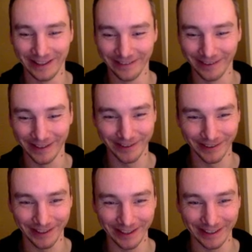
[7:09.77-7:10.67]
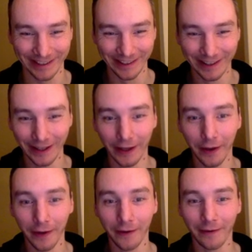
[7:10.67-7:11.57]
work at all, did it?
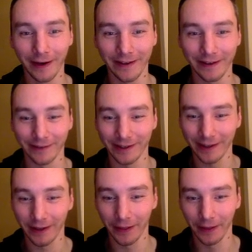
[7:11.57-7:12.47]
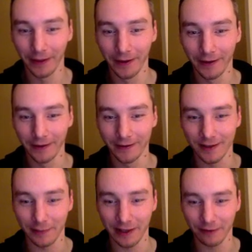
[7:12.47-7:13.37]
Why didn't that work? Did I
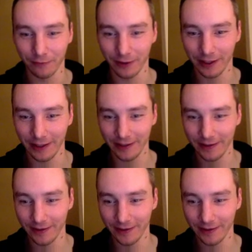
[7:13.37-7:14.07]
make it really